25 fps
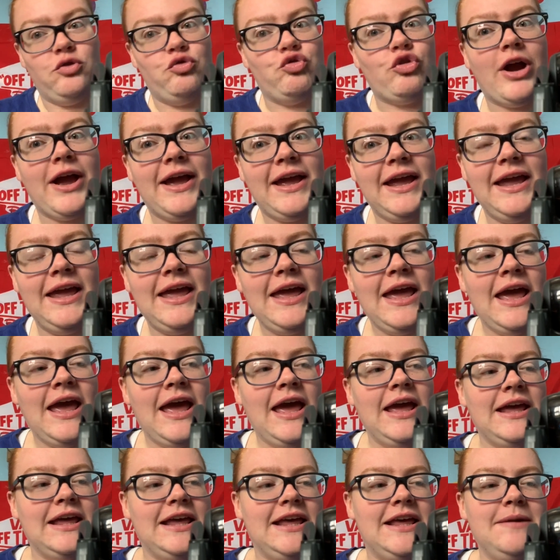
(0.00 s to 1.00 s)
right?
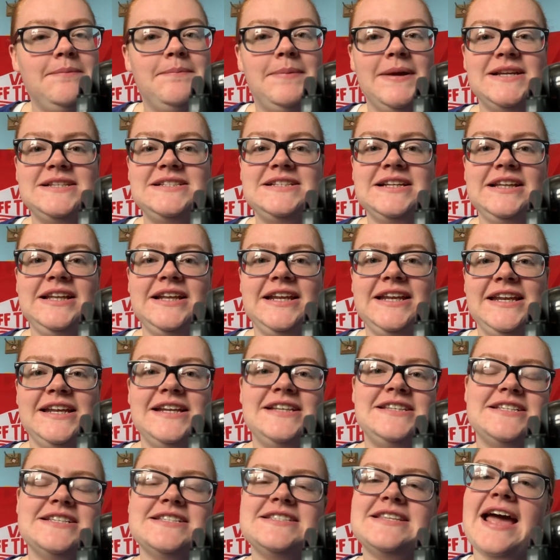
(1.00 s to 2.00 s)
He basically
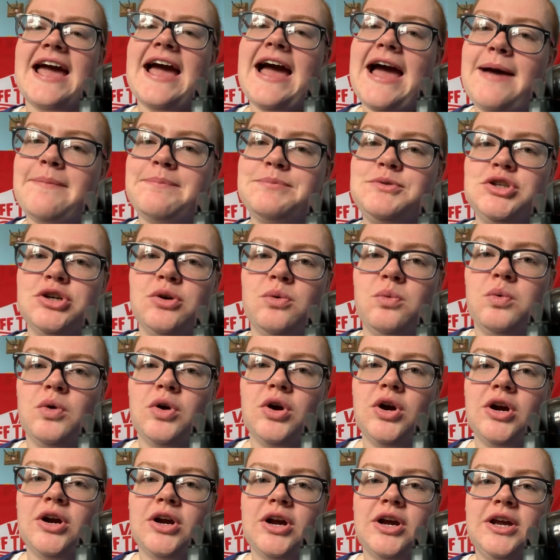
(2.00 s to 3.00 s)
needs his app to
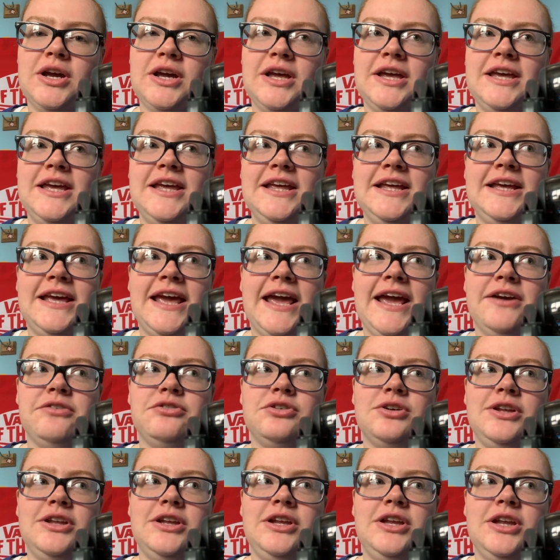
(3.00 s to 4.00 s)
work. He can't
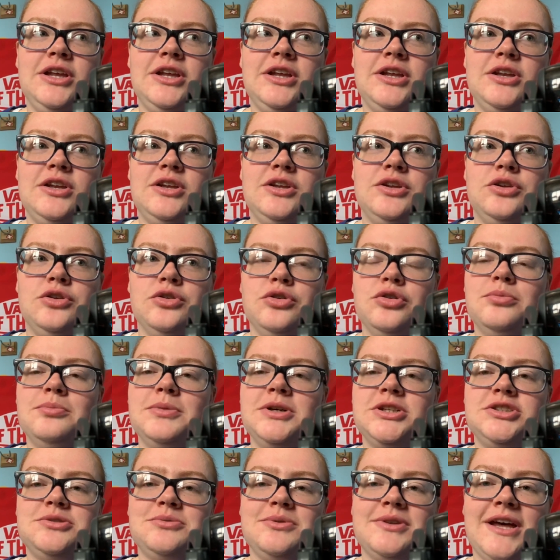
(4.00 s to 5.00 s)
really do
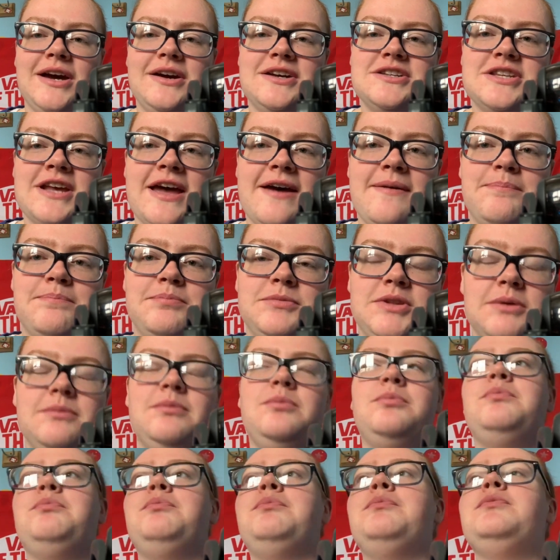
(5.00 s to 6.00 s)
much without his app.
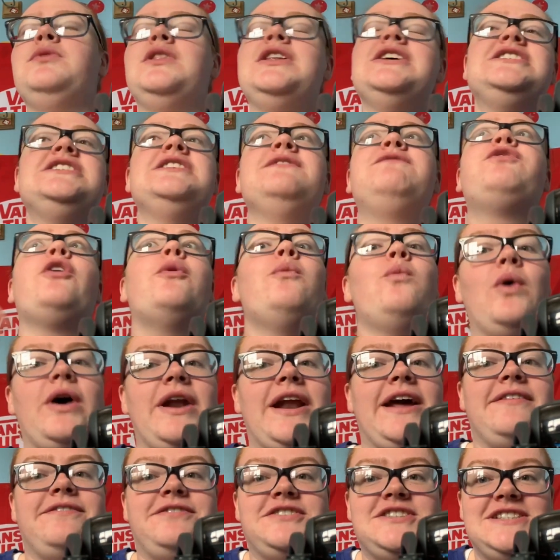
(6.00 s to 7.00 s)
This, from what
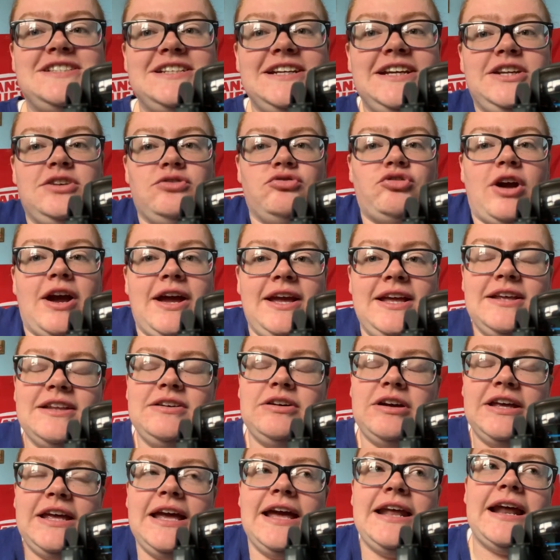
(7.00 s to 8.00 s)
I've seen, right?
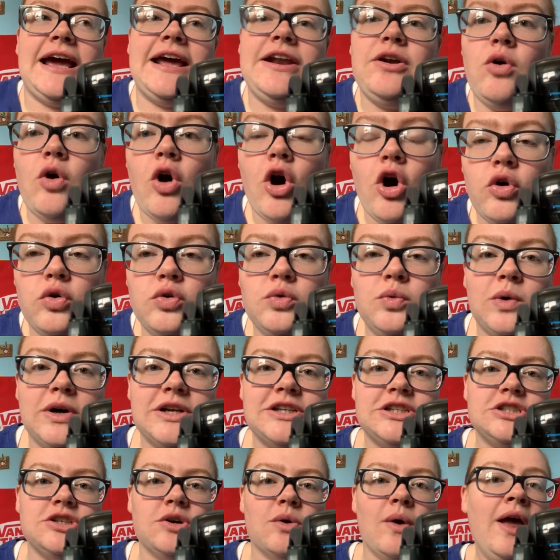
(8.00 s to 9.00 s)
Again, I don't own one,
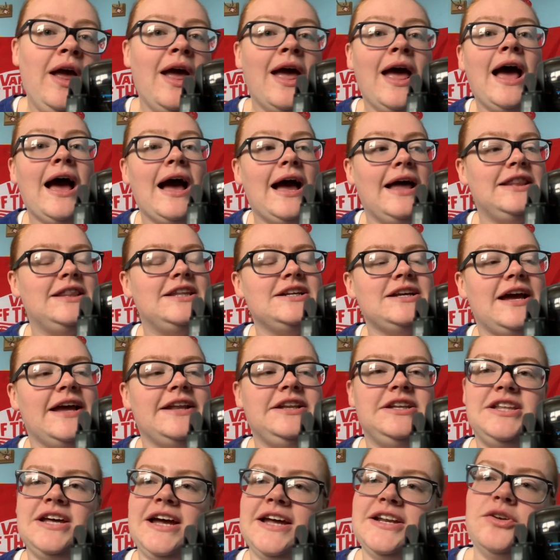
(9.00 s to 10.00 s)
so I
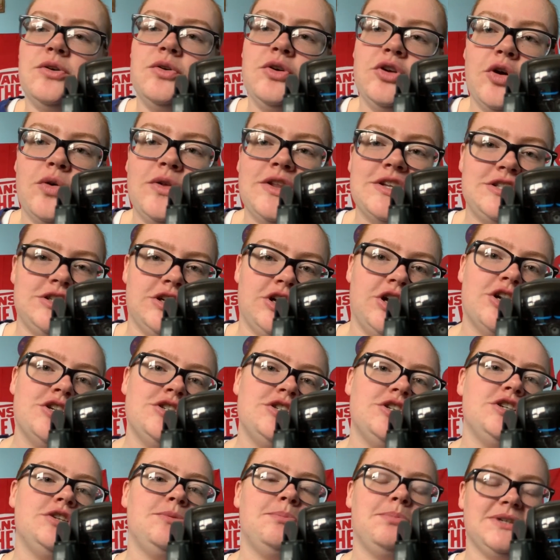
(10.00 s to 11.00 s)
don't know this
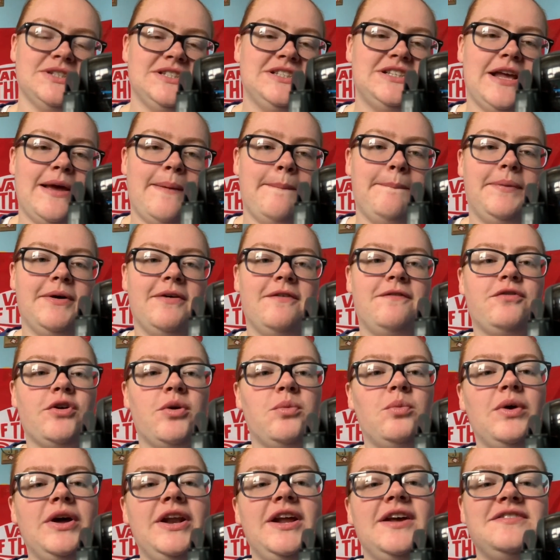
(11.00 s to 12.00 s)
100%, but from
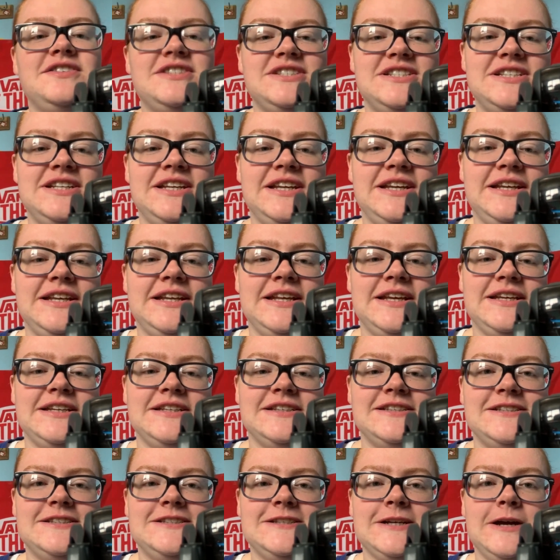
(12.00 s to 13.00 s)
what I've seen
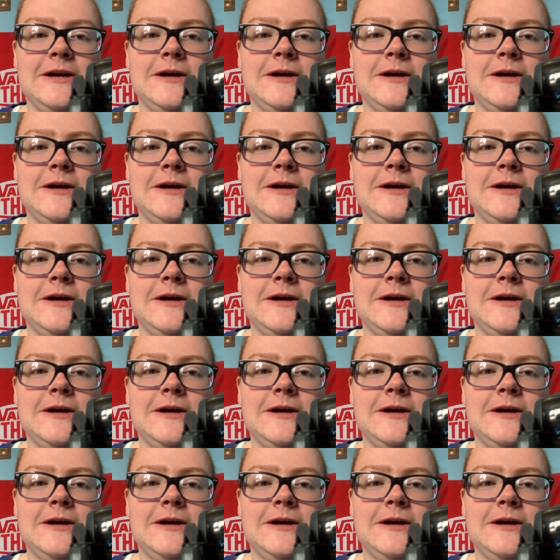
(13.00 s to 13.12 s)
is